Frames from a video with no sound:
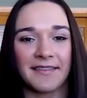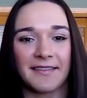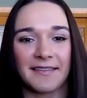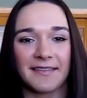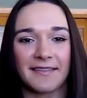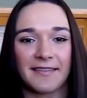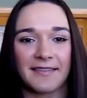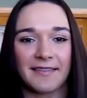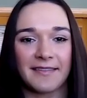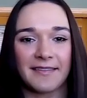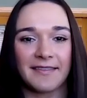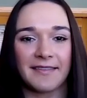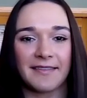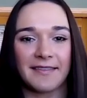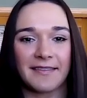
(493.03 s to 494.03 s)

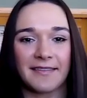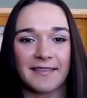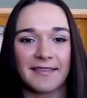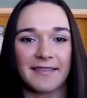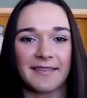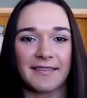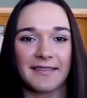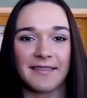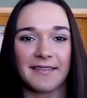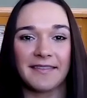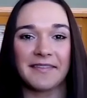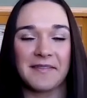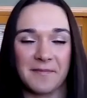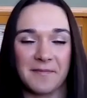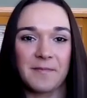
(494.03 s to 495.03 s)

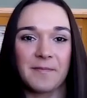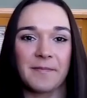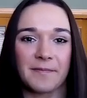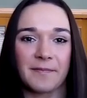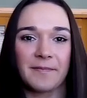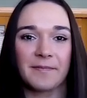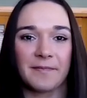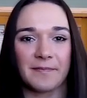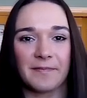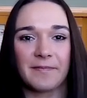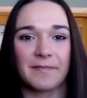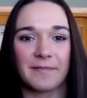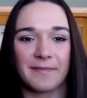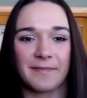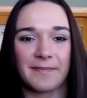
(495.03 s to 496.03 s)

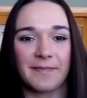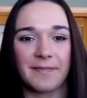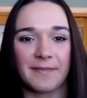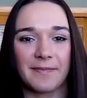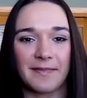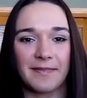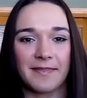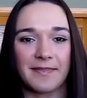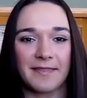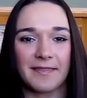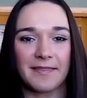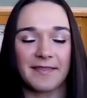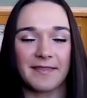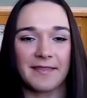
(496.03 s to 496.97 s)
The person shown says nothing.